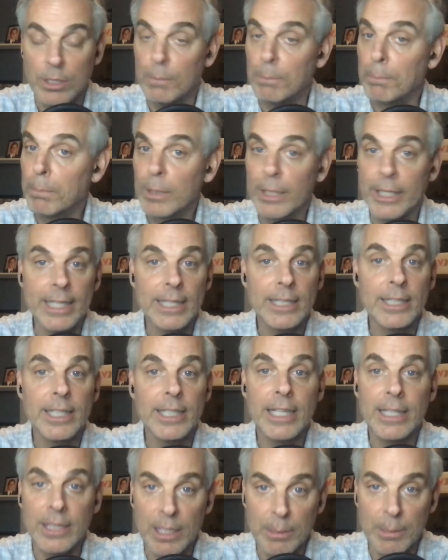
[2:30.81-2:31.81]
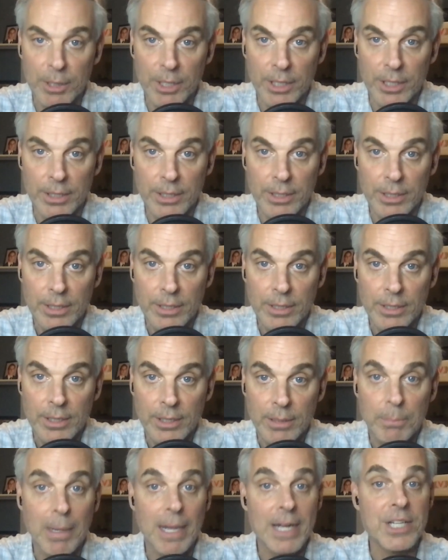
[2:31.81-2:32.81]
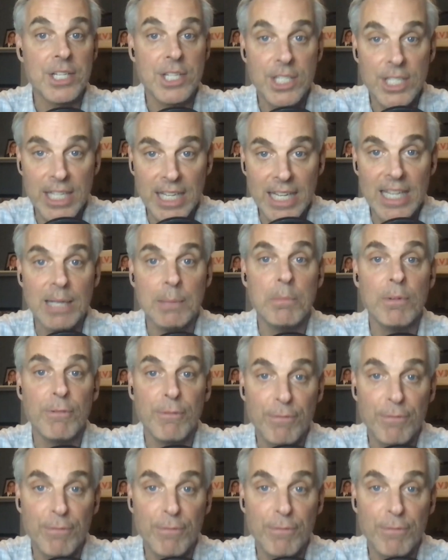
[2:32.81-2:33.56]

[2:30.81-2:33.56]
completely limited by scheme,